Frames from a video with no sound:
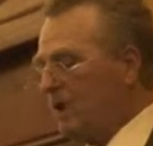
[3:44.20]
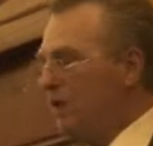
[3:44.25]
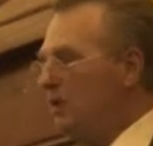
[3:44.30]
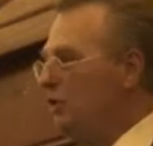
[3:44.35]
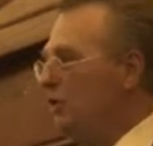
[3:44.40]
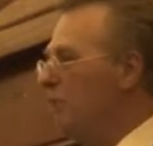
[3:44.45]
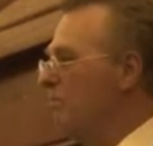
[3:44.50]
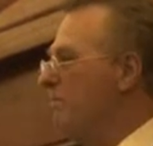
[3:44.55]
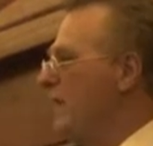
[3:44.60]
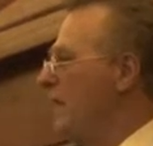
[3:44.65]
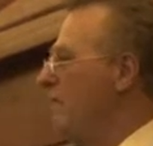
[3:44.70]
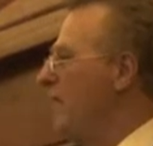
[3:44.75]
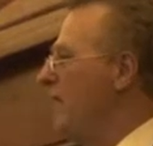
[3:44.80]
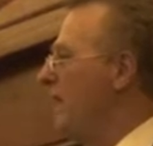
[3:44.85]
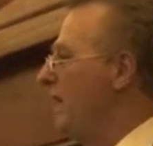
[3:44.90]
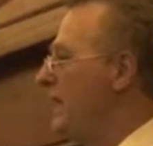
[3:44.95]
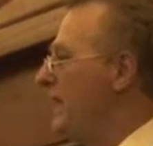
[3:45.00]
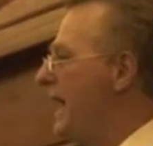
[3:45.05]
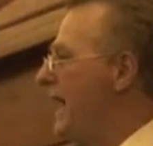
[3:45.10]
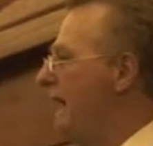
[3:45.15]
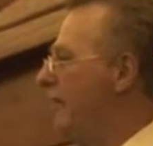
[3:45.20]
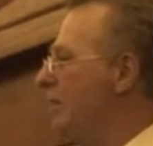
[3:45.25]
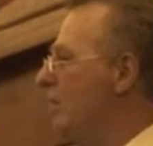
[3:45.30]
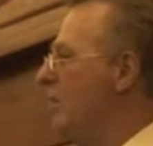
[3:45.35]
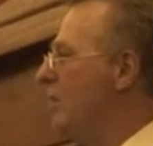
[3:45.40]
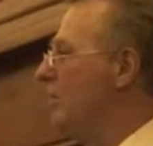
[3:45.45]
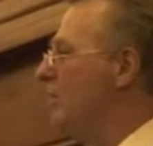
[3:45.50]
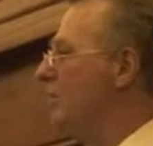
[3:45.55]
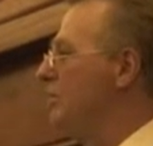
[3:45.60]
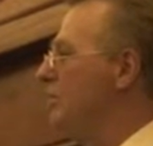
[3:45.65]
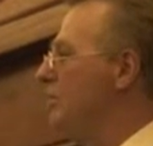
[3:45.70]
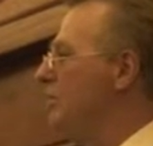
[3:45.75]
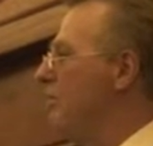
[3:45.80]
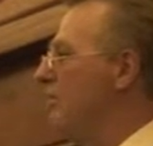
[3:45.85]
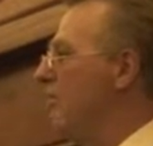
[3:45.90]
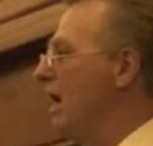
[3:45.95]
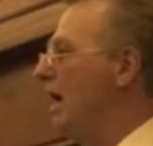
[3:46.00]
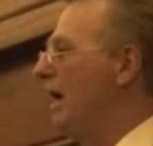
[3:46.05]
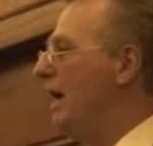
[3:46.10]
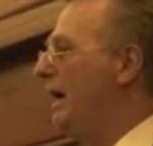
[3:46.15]
you'll be able to download
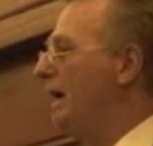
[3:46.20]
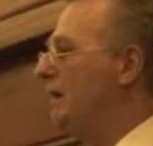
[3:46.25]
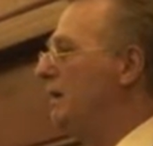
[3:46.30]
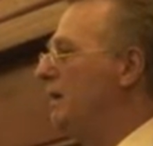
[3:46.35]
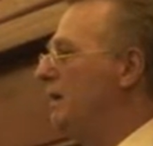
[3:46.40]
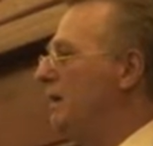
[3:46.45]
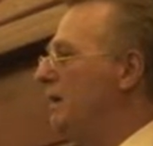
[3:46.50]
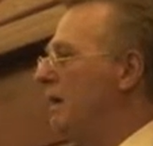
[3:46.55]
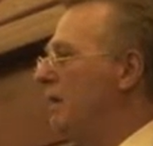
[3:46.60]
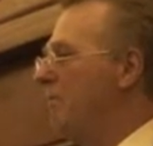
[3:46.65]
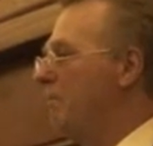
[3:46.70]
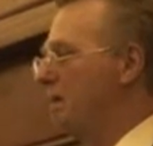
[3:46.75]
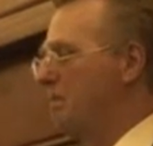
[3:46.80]
I'll